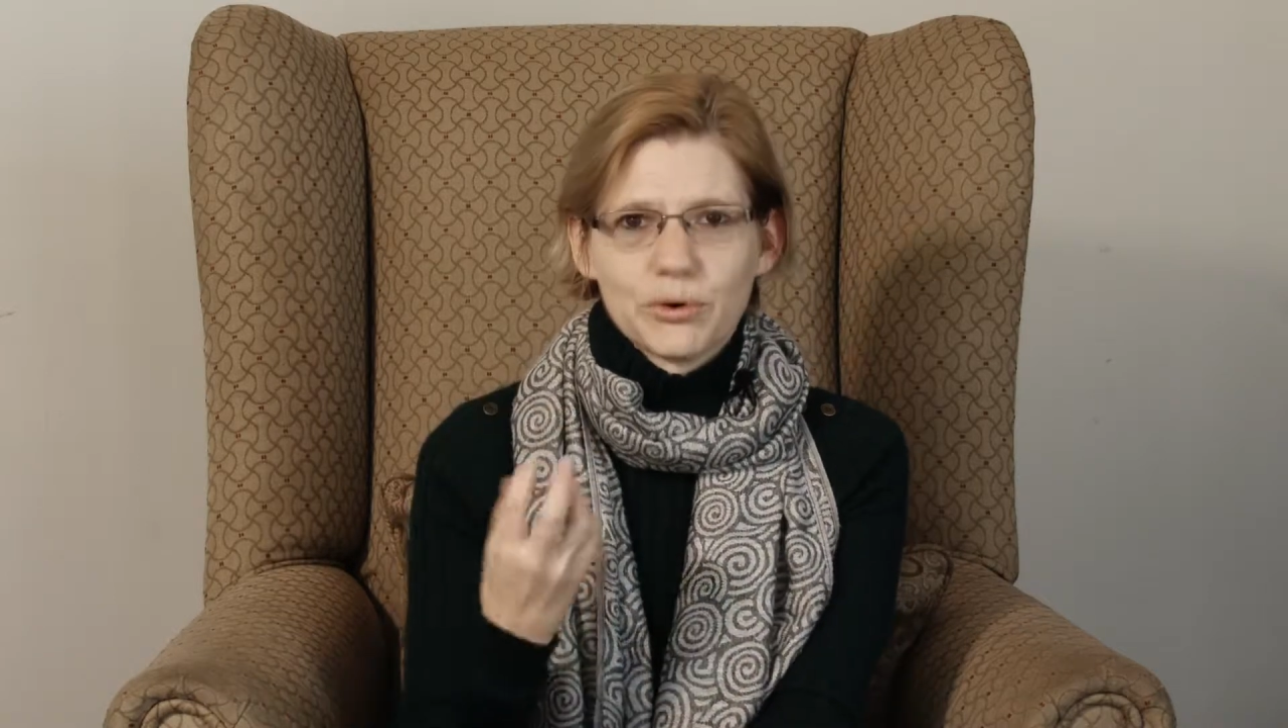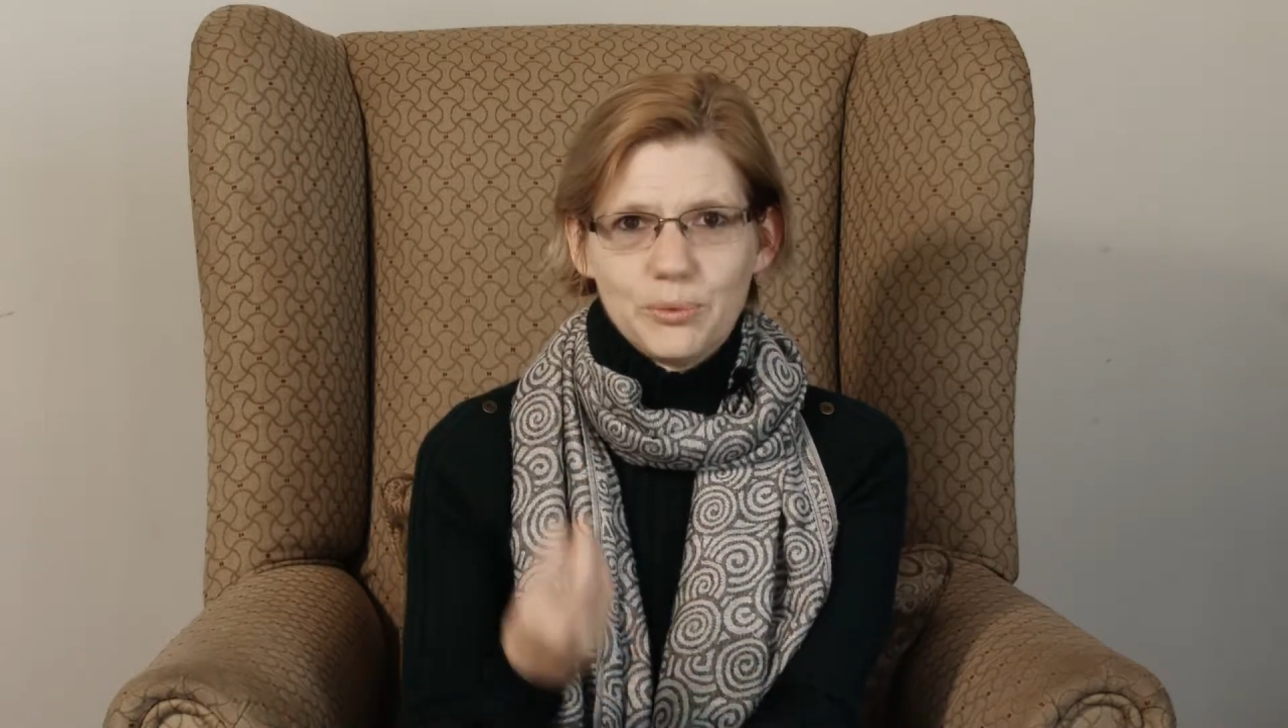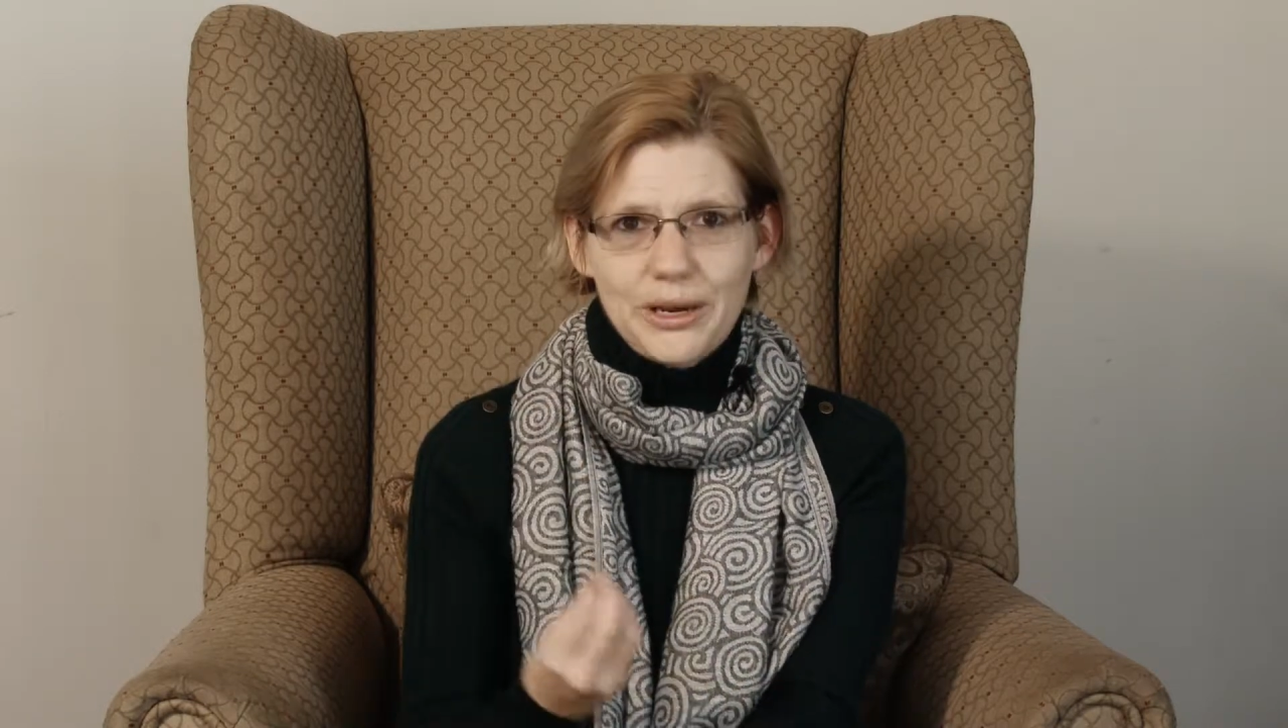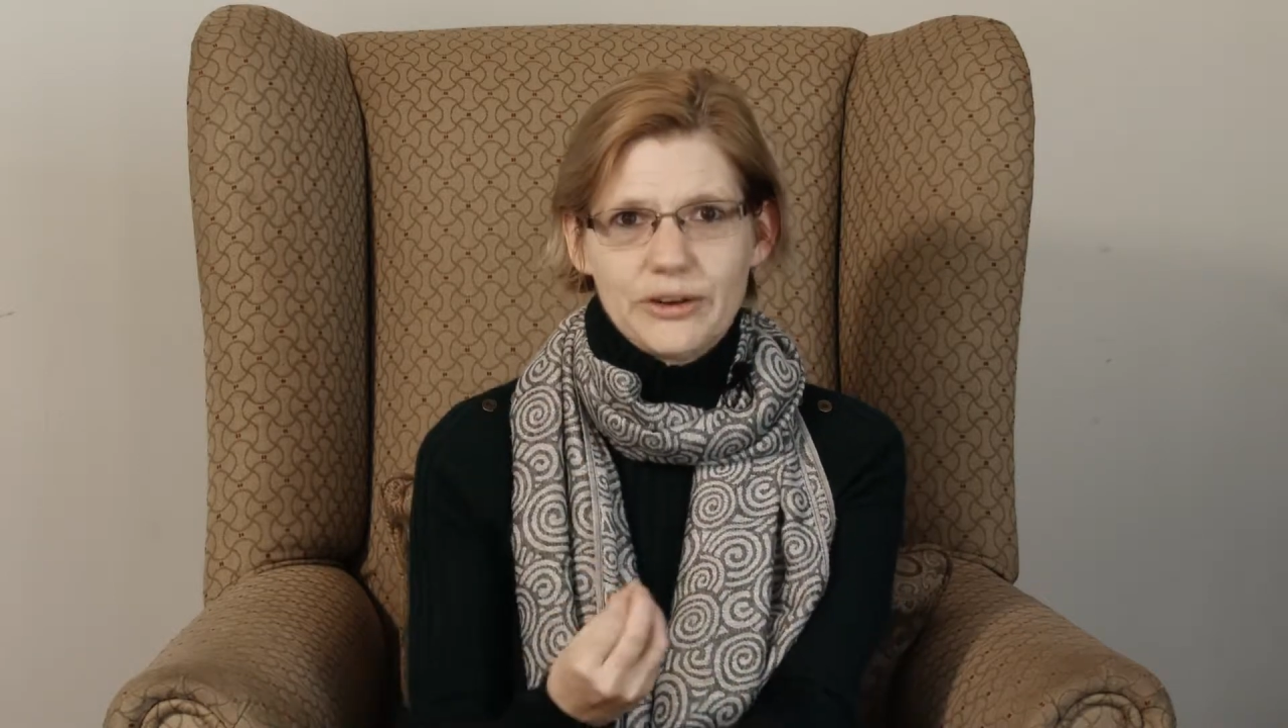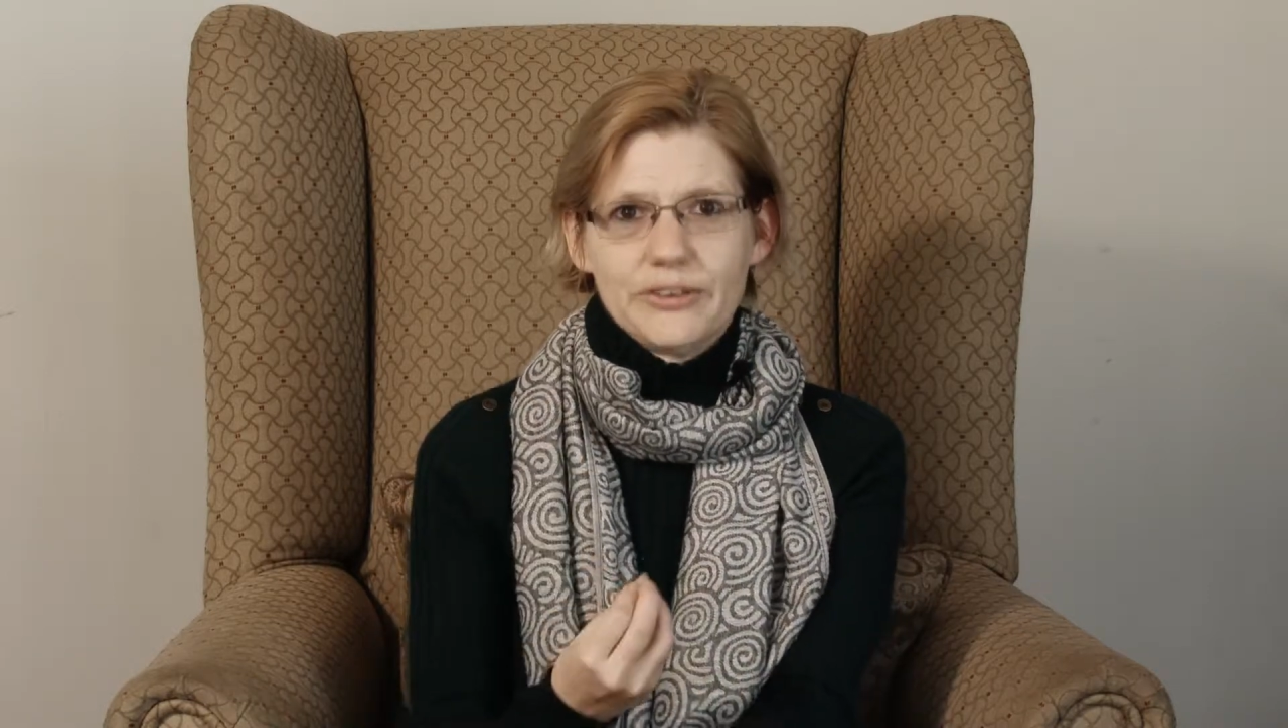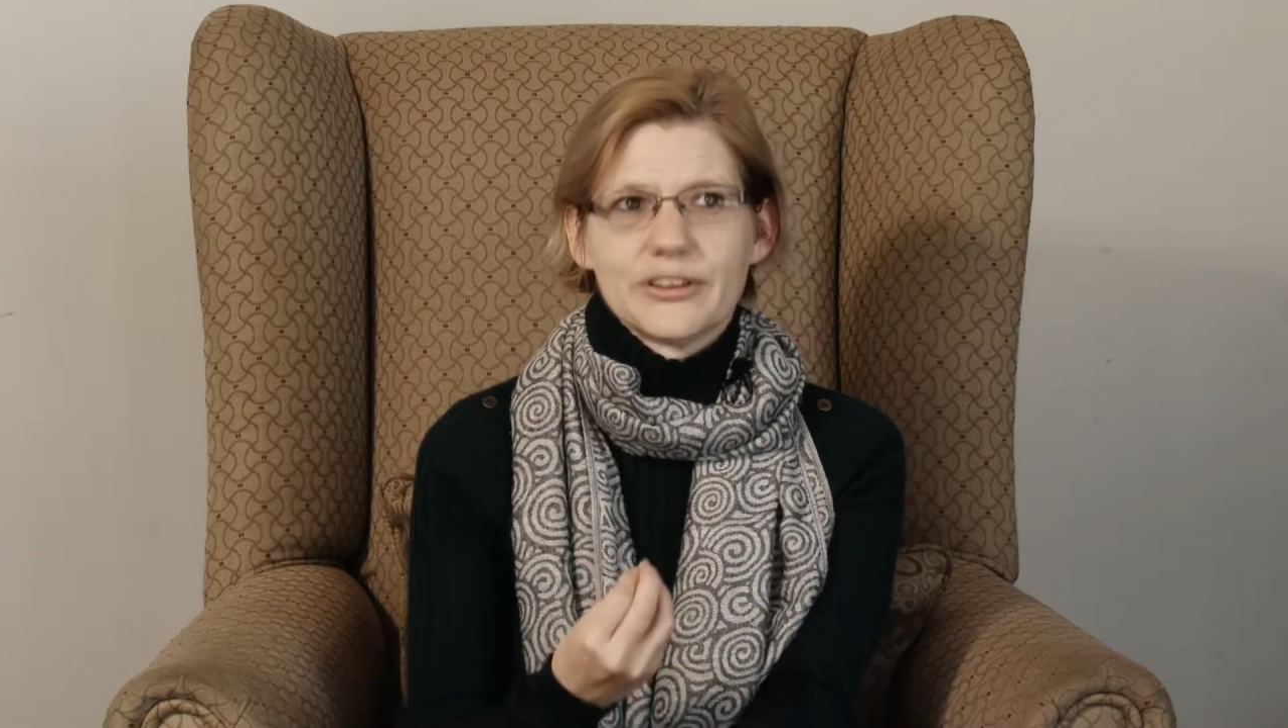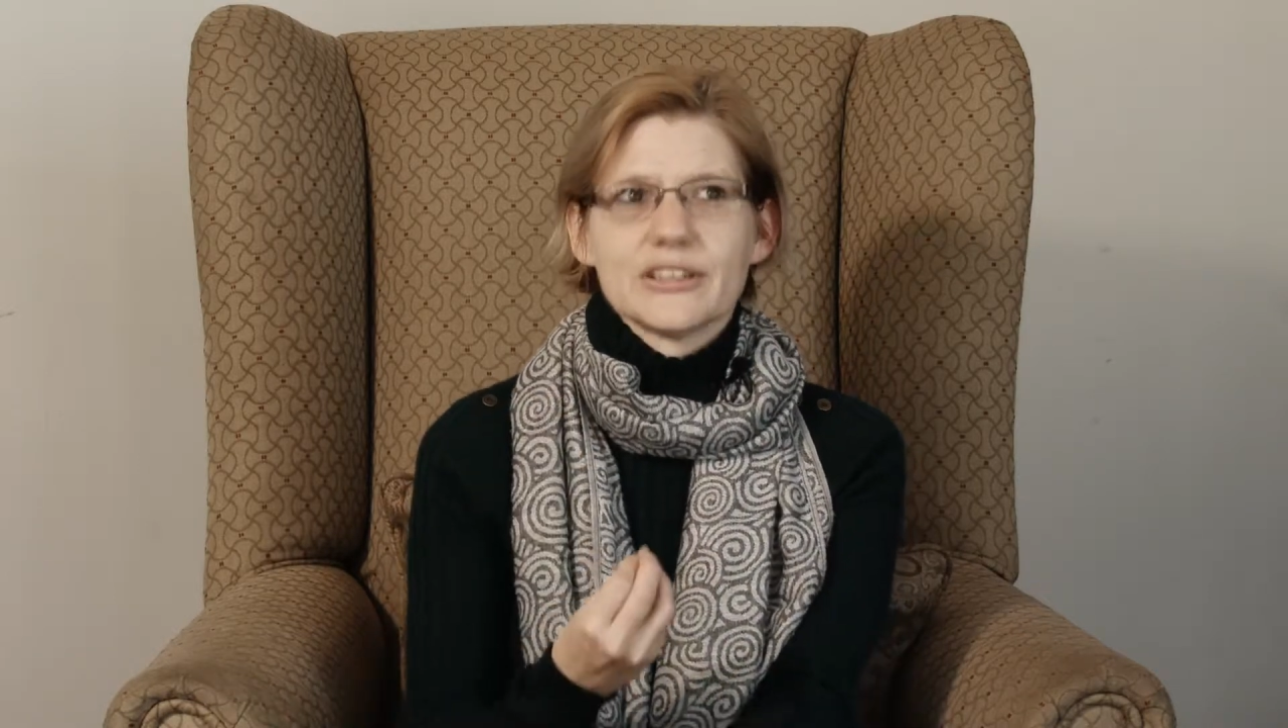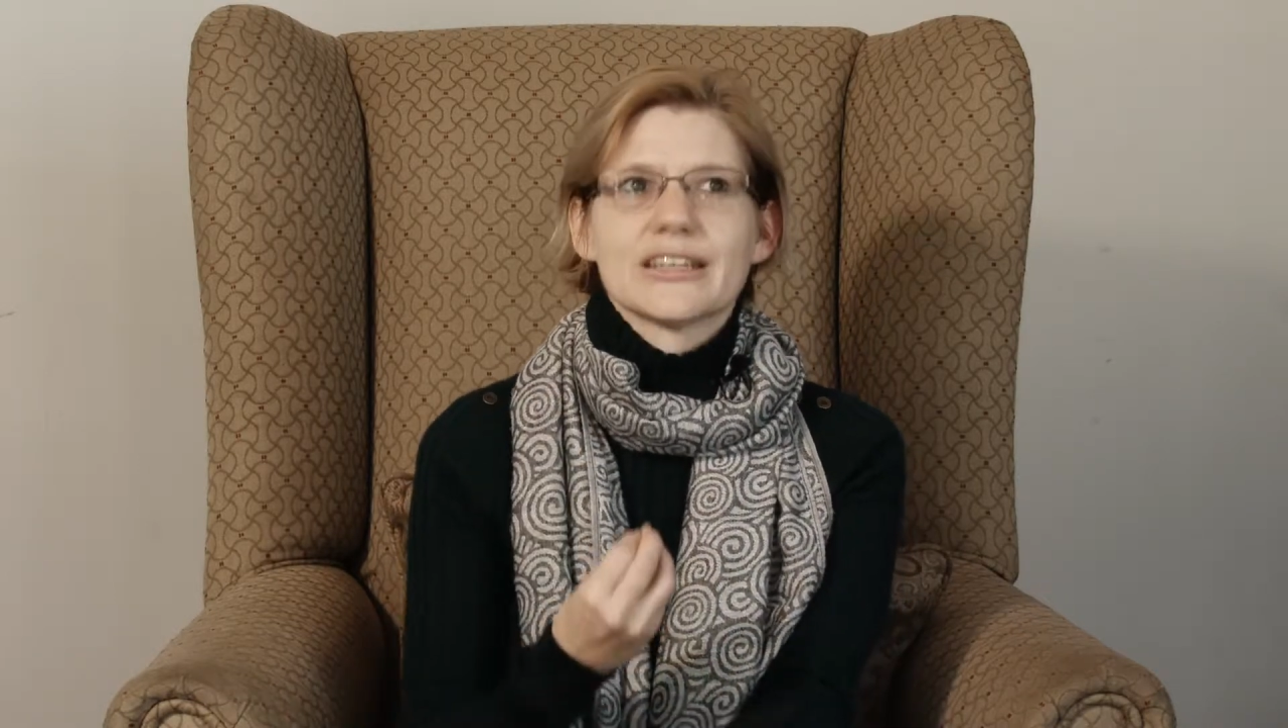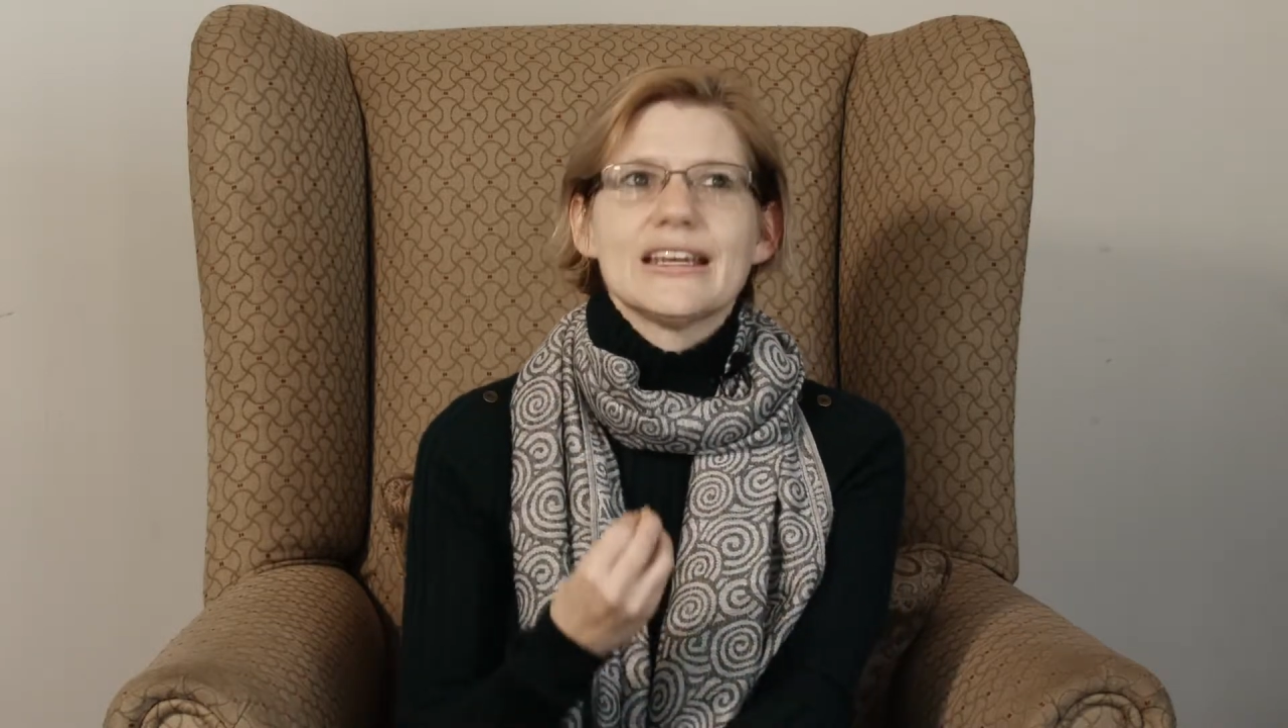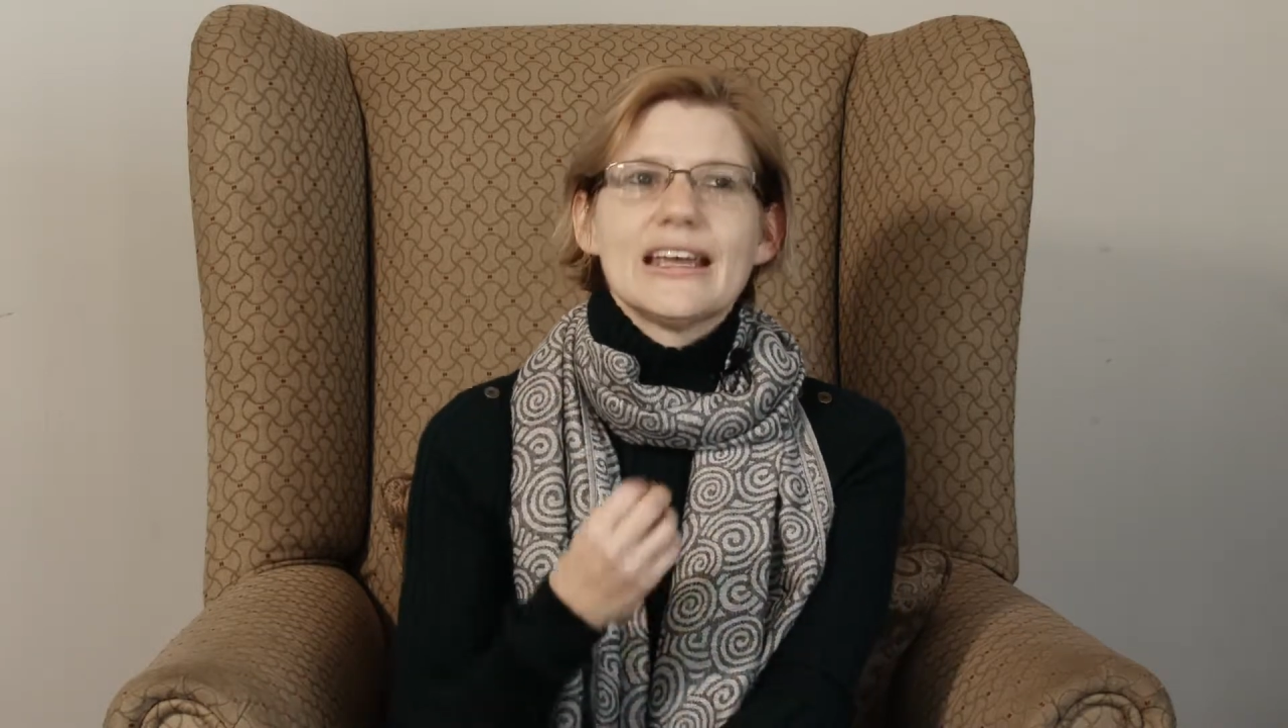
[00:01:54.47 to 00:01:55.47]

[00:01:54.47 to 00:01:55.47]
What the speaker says: aware of it,